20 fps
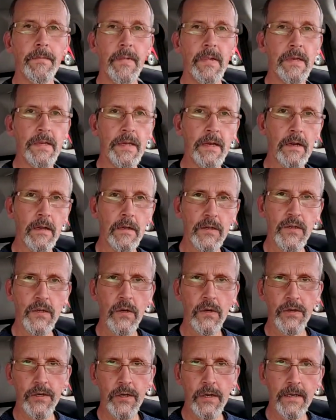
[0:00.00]
And Nicola
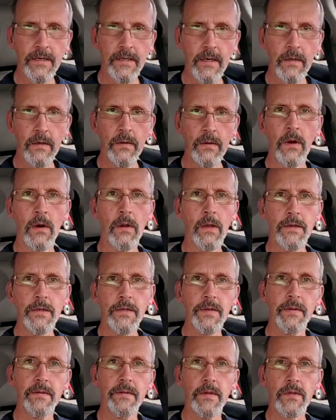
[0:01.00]
Sturgeon has
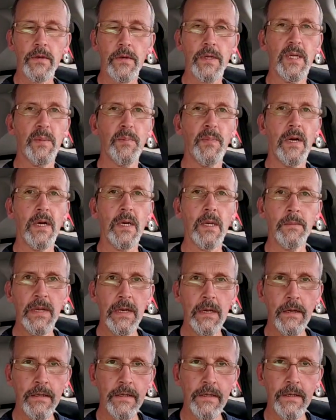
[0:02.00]
acknowledged that the Scottish
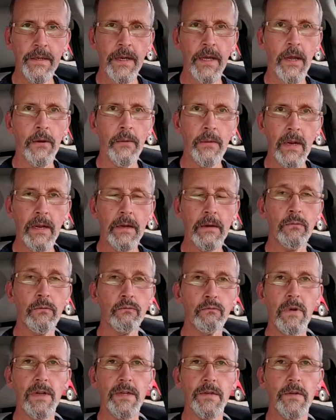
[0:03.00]
Parliament is now at
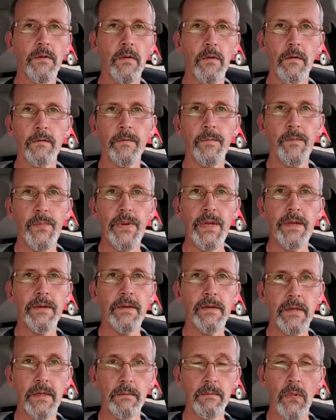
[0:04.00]
risk of
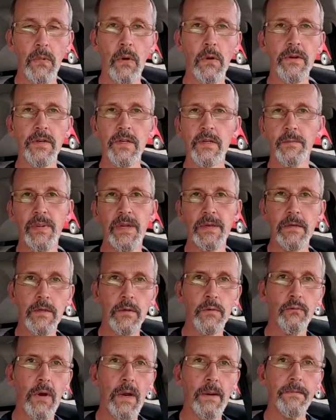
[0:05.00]
being demolished, being
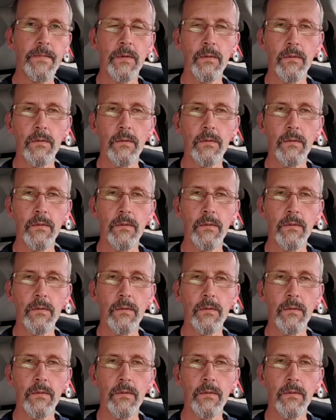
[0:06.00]
swept